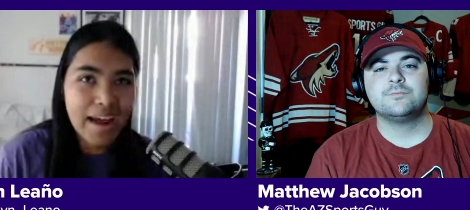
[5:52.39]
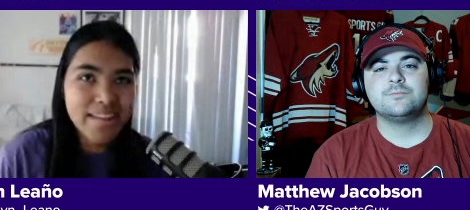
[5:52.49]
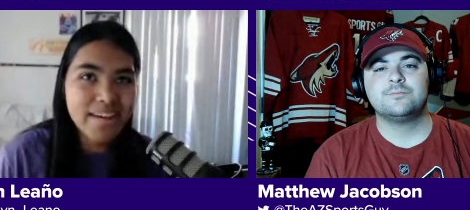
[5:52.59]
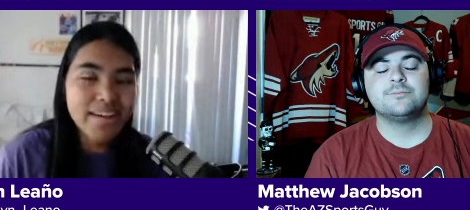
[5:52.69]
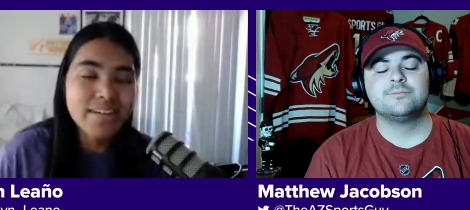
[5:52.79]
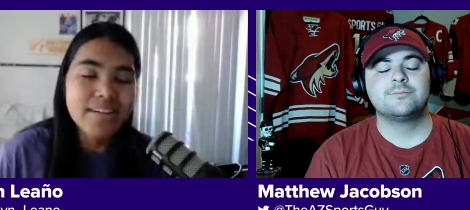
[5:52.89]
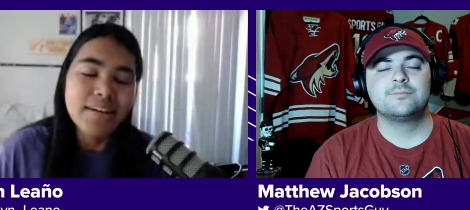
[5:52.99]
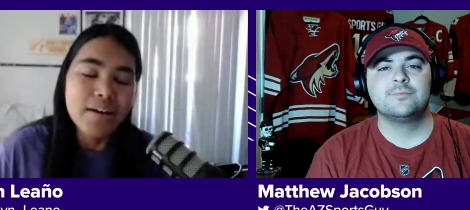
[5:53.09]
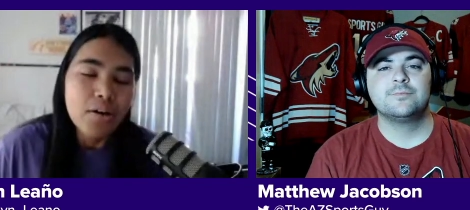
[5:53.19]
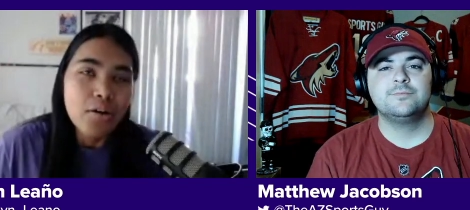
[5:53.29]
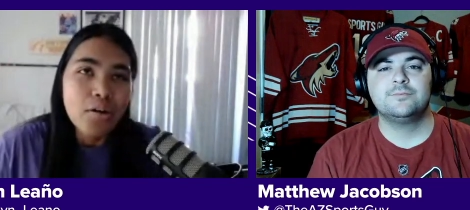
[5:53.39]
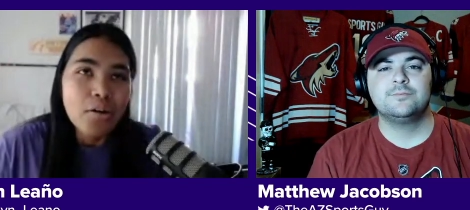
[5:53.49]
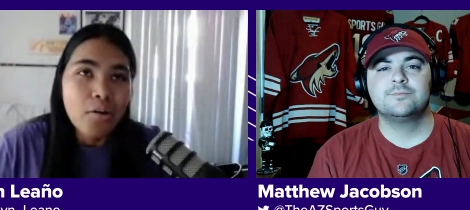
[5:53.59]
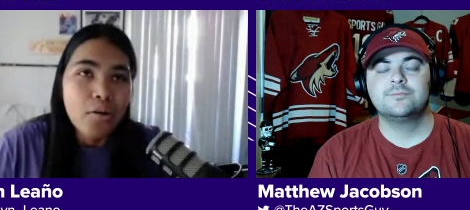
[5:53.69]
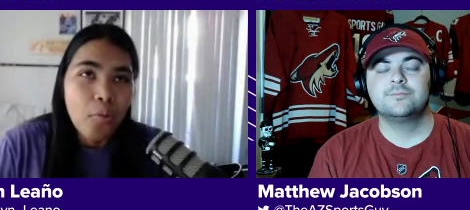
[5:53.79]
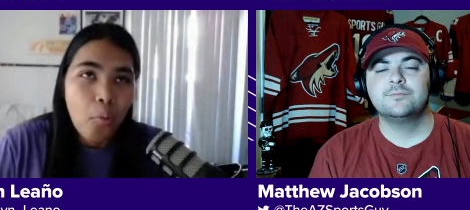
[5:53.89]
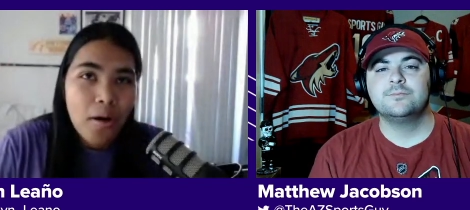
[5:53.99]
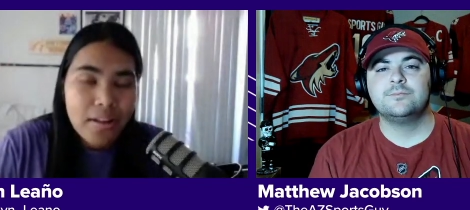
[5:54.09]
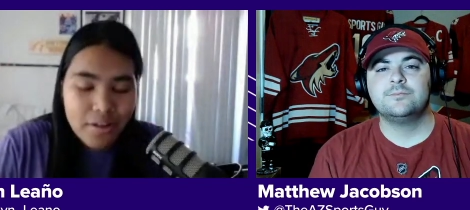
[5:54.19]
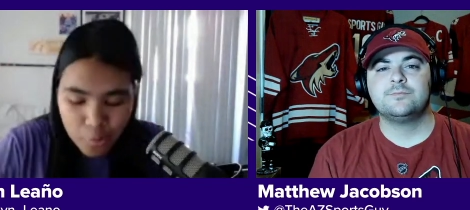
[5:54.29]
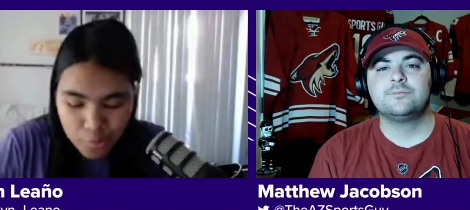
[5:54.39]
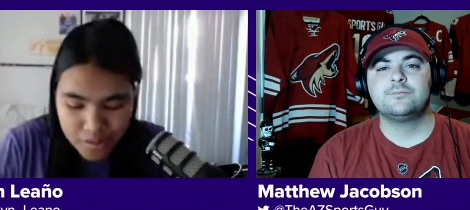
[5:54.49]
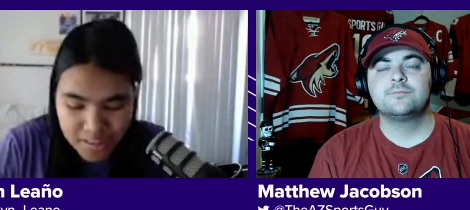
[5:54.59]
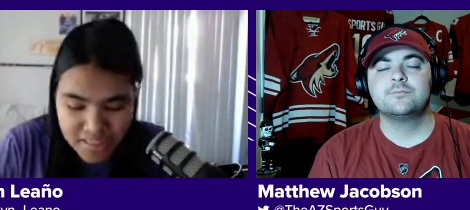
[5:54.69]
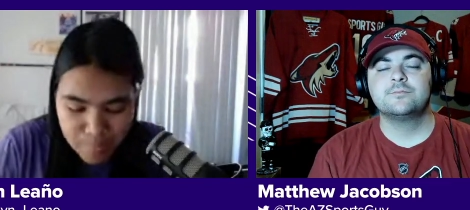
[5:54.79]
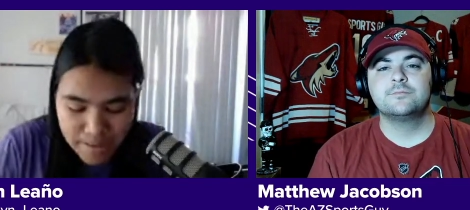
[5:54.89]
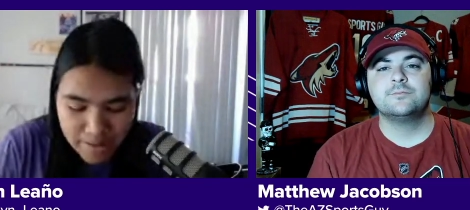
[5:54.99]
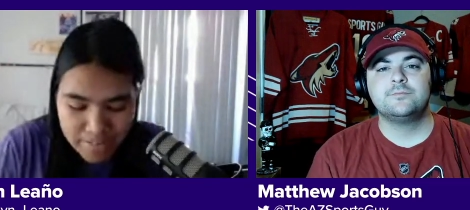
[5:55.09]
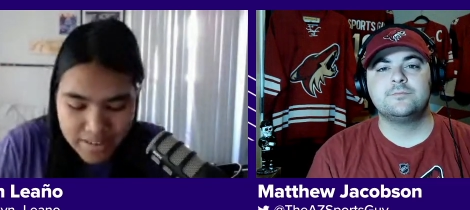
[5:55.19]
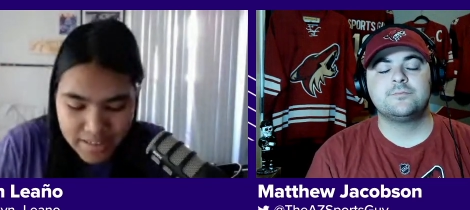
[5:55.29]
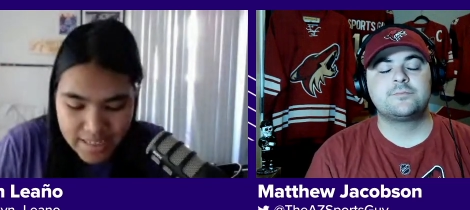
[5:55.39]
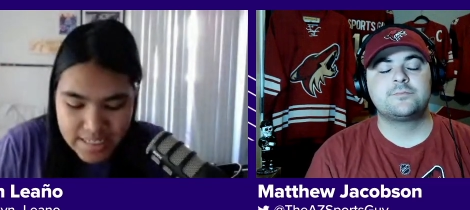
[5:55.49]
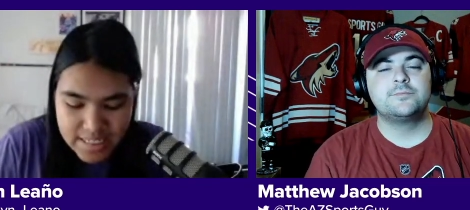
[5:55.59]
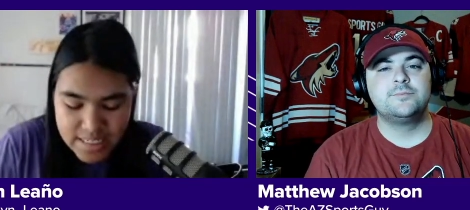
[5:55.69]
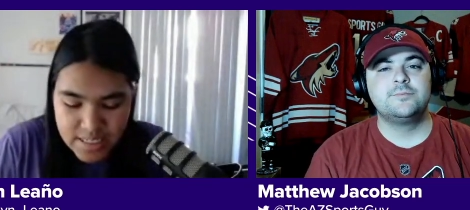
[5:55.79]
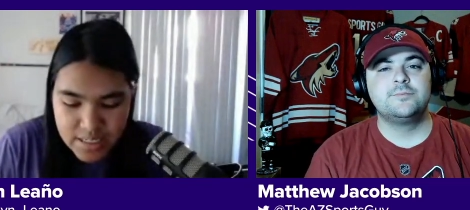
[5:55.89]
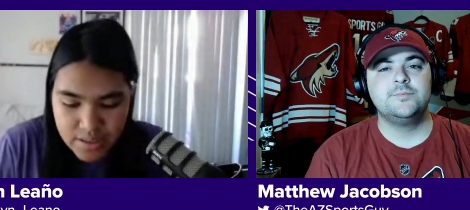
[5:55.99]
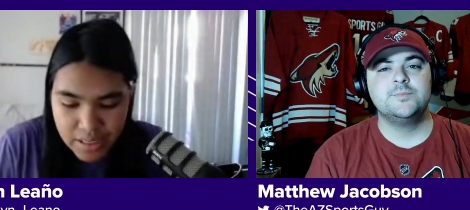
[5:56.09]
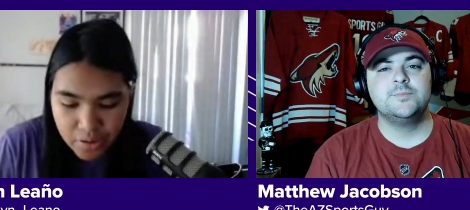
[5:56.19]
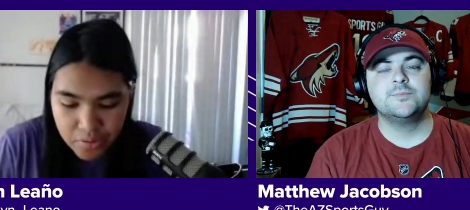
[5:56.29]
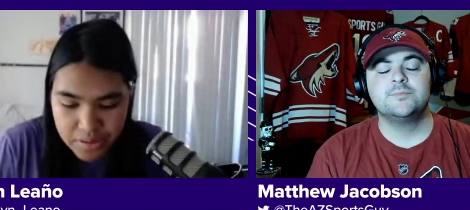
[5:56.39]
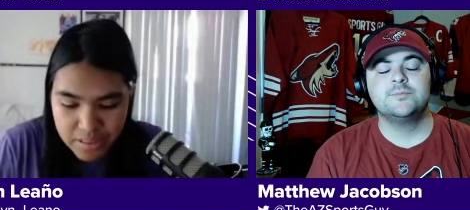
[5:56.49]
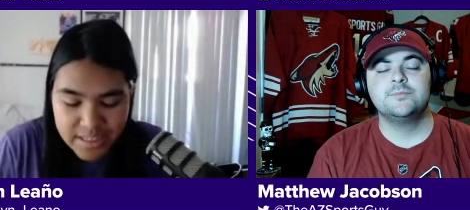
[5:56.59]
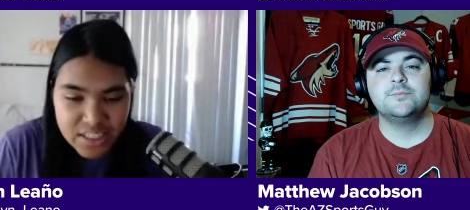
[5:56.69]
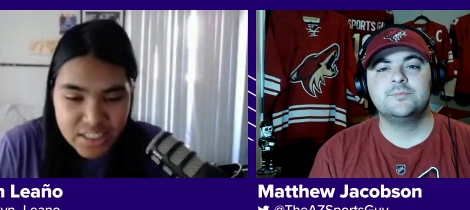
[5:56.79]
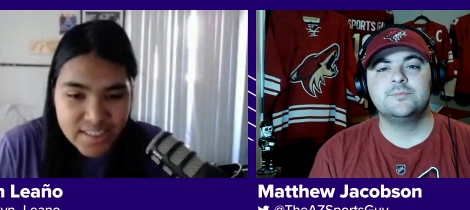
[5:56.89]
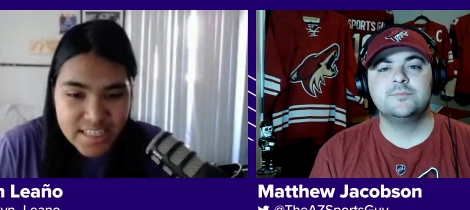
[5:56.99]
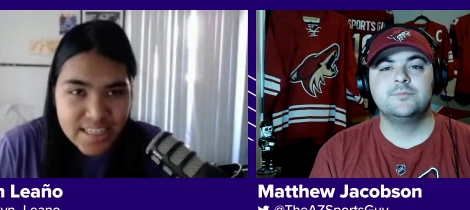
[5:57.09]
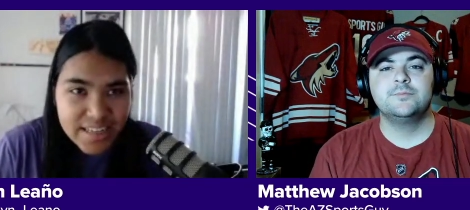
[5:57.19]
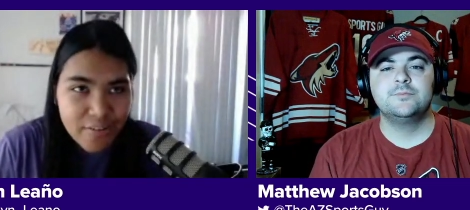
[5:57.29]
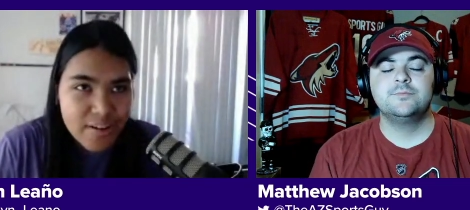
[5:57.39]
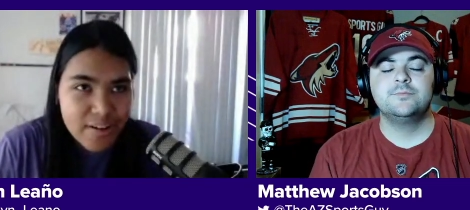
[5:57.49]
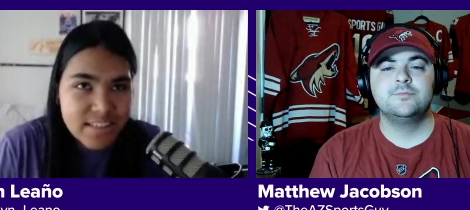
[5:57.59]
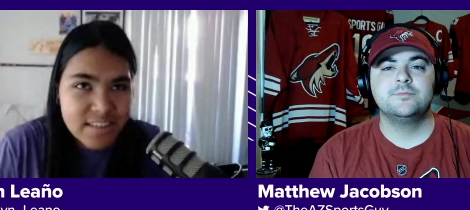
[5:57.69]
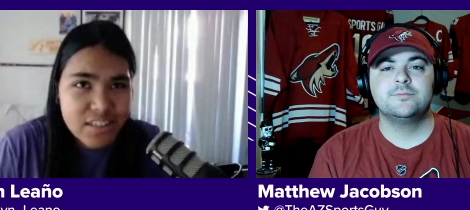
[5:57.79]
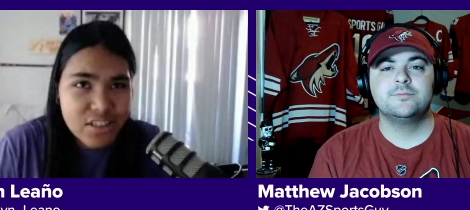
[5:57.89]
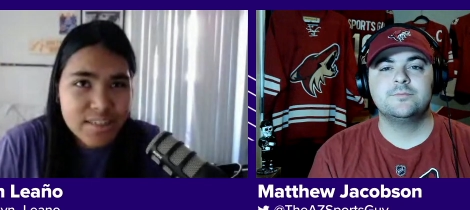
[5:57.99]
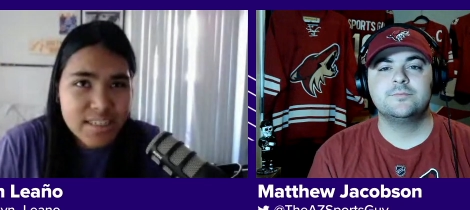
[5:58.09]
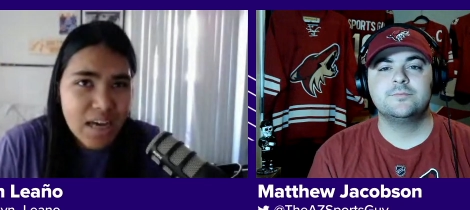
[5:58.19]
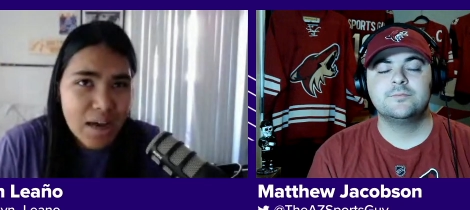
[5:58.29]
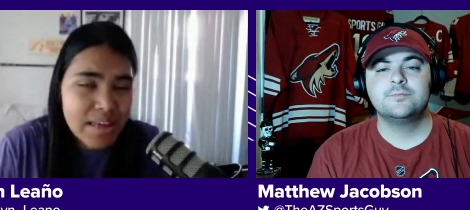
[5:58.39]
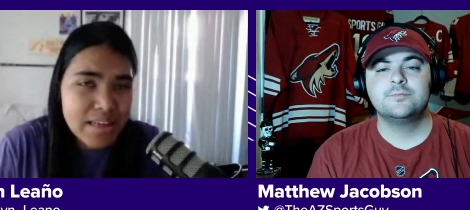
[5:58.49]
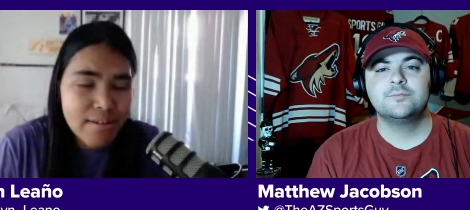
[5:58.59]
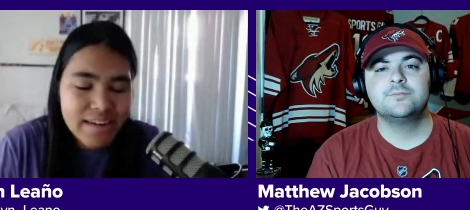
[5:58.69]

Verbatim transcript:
Speaker 1: think one of the cool things about it is, you know, the district it's in, the Fiesta District.